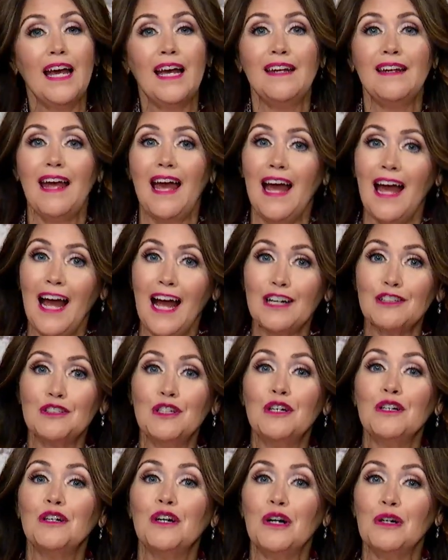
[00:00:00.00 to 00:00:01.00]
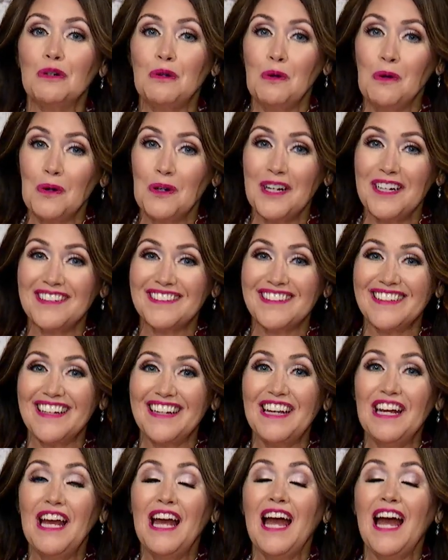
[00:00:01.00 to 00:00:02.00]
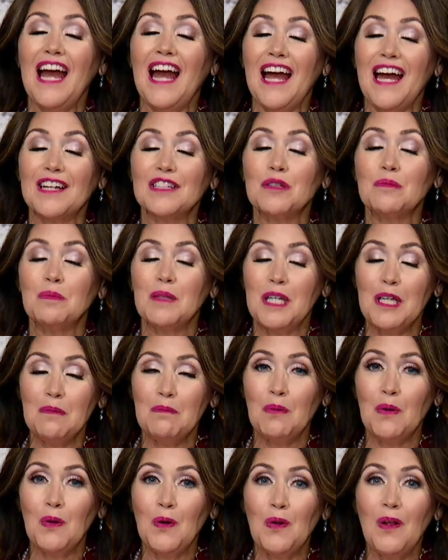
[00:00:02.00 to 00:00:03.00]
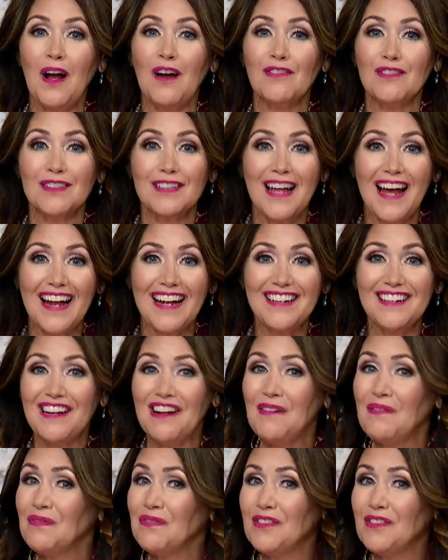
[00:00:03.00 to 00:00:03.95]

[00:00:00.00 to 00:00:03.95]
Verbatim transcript: and act accordingly as people of light